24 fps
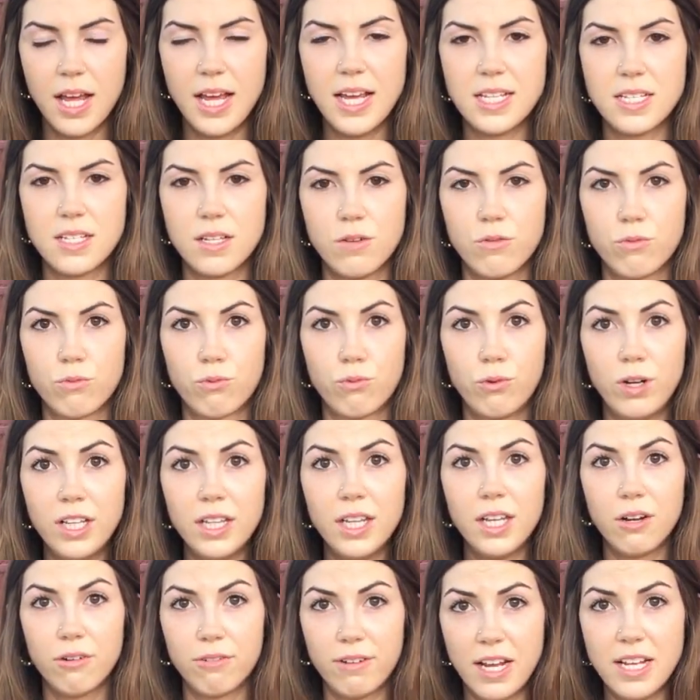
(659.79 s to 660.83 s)
is
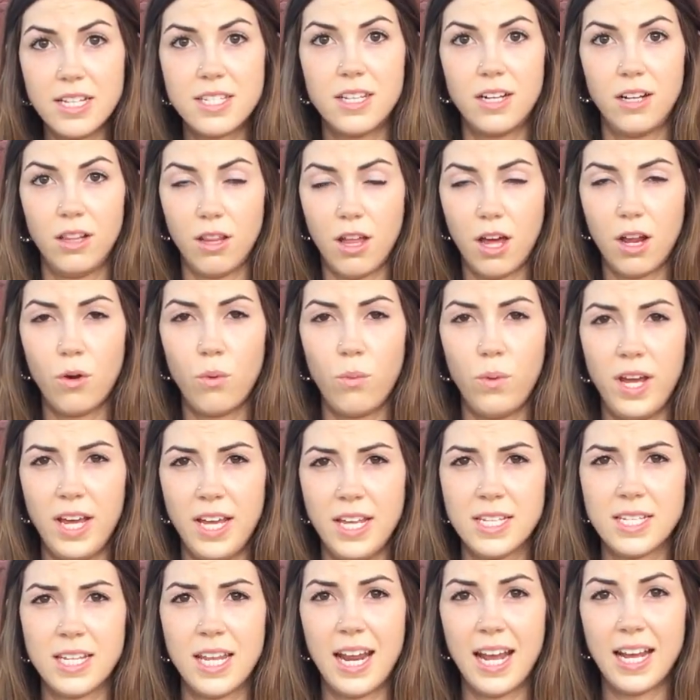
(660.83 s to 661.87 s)
really erased in a lot of
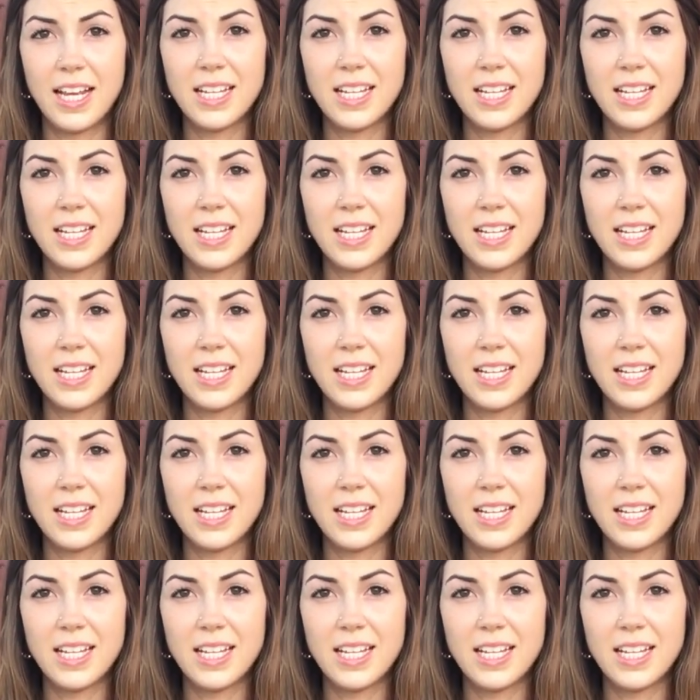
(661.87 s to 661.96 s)
ways and